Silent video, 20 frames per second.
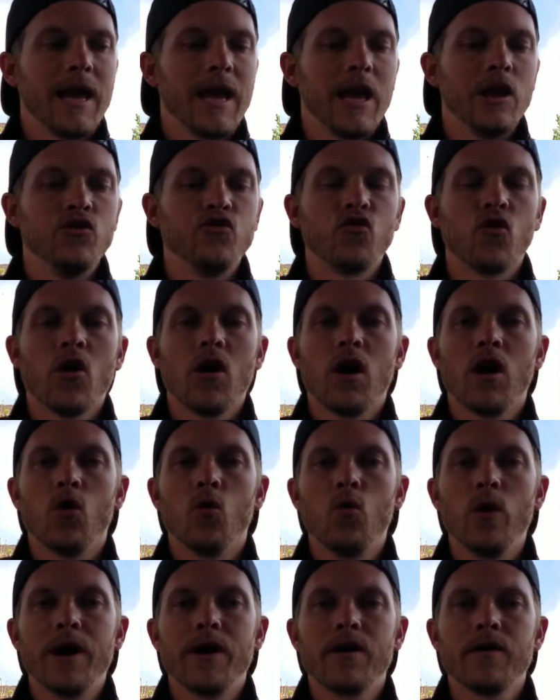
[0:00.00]
and draw a
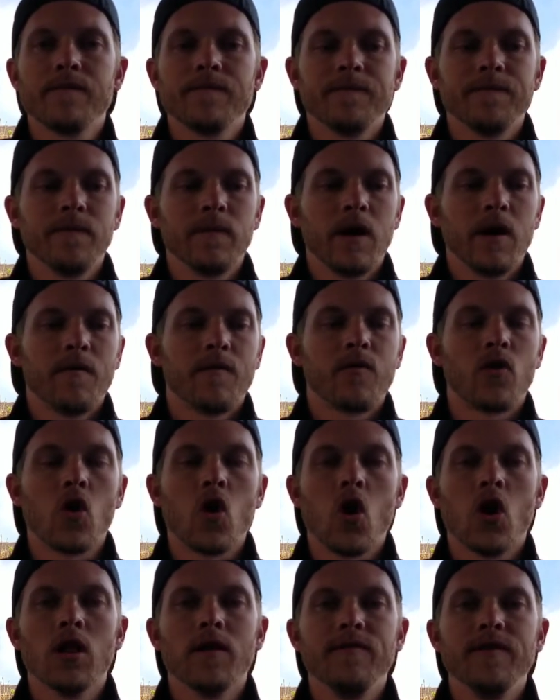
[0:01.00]
winner for
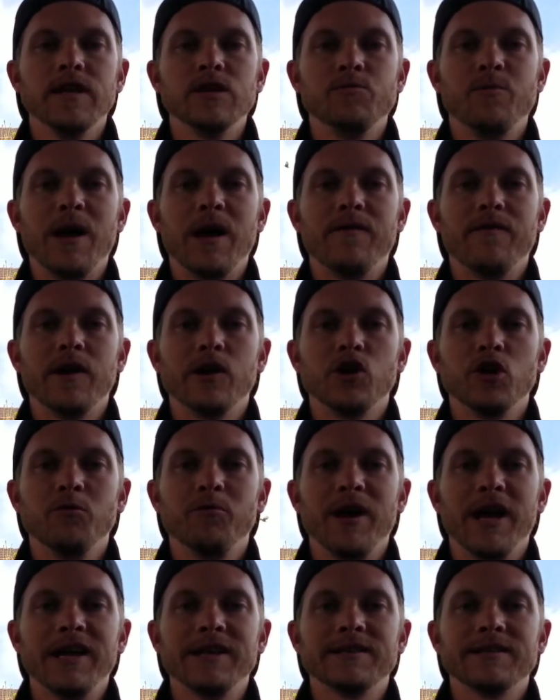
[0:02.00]
all of these bed fishing
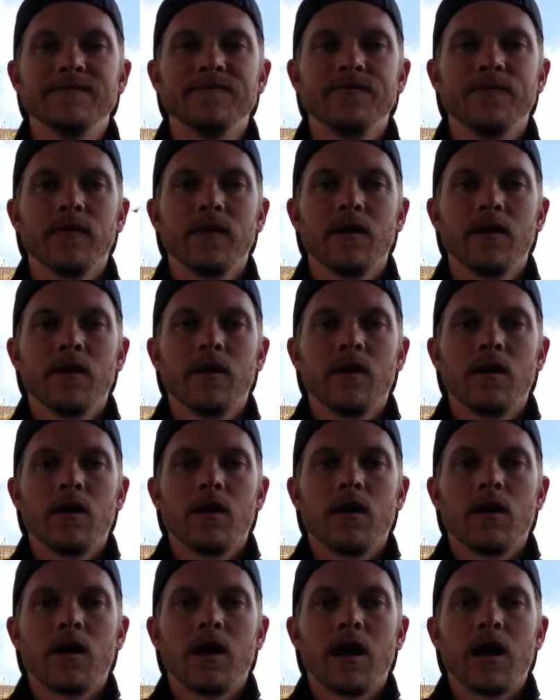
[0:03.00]
baits.
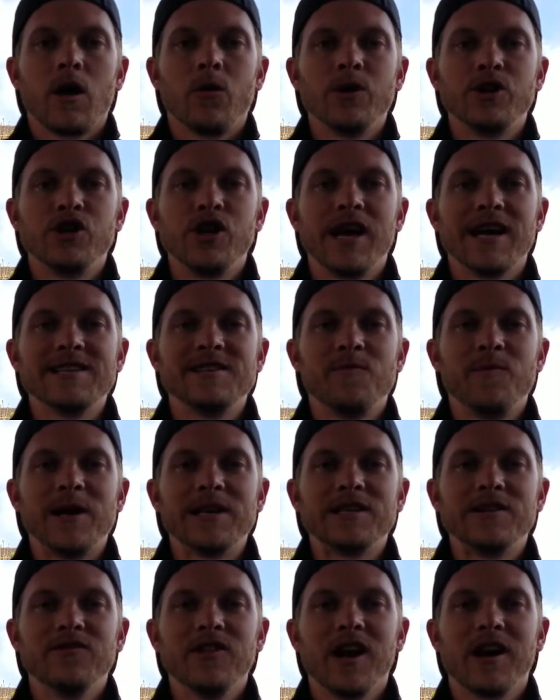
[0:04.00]
I wish you guys the
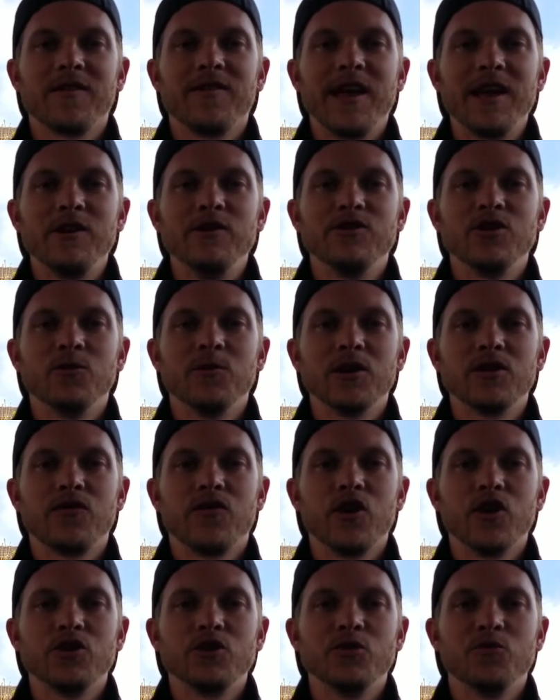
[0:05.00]
best of luck. Thank you so much
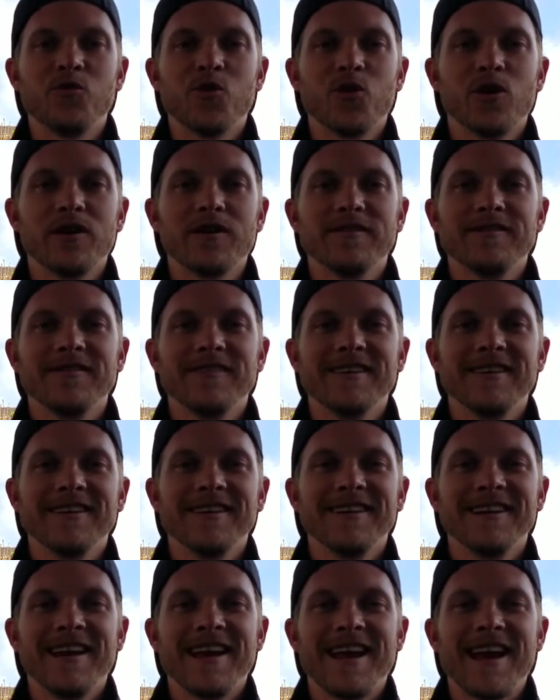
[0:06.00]
for your support.
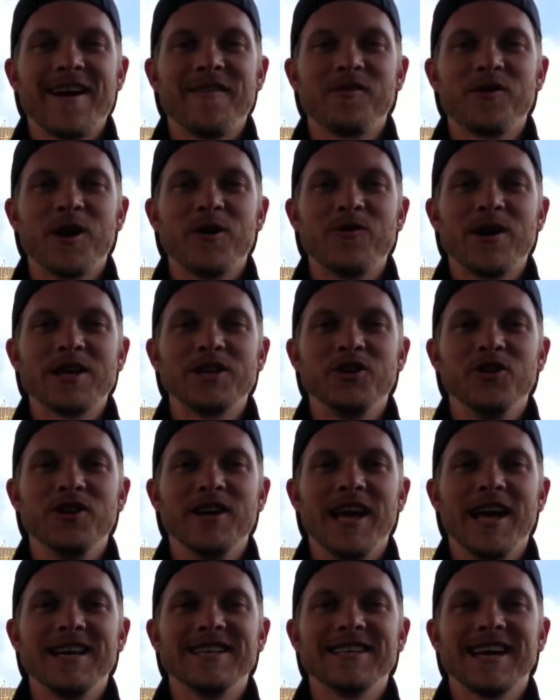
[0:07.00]
Have a great rest of your
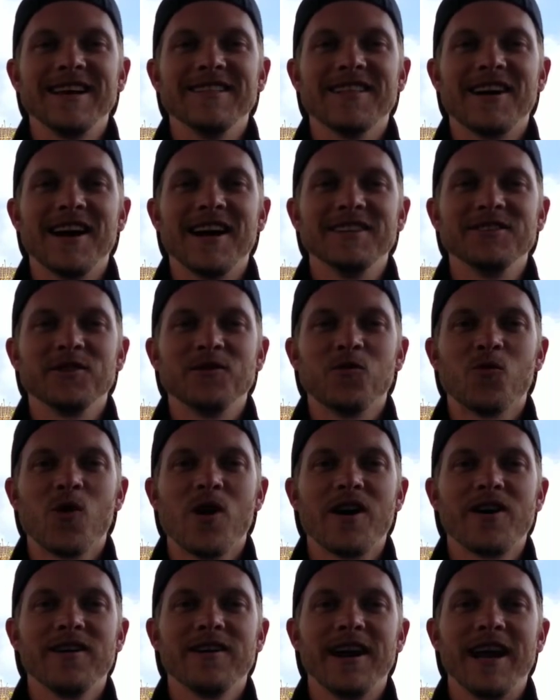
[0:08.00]
day. Tight lines on the
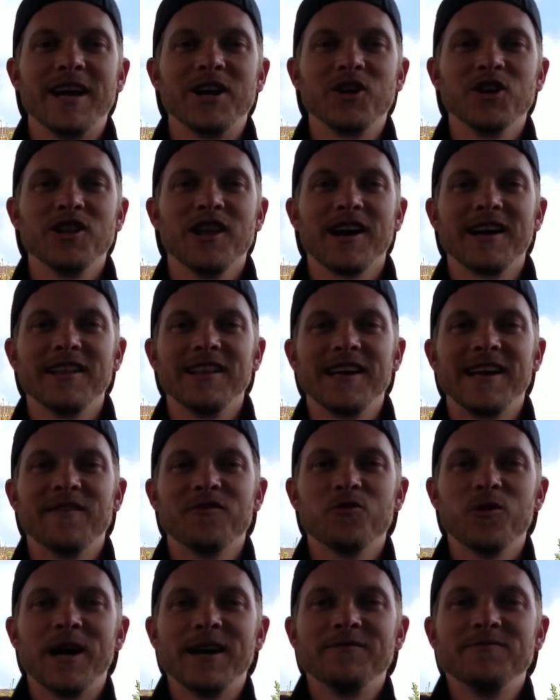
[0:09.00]
water, and good luck in the
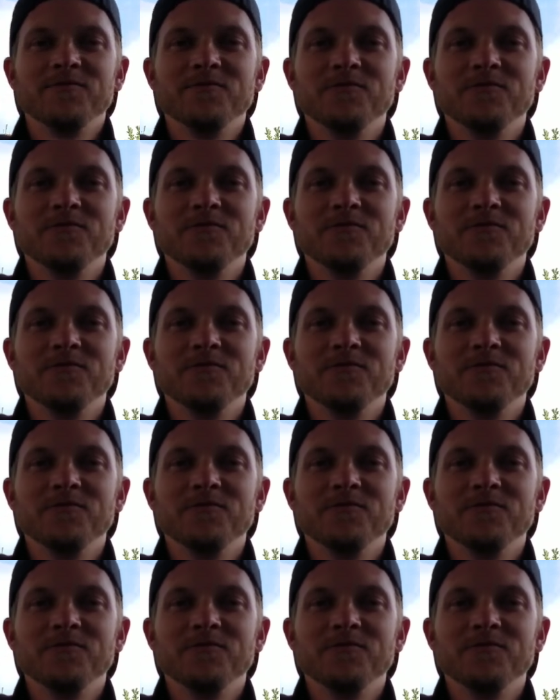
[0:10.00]
giveaway.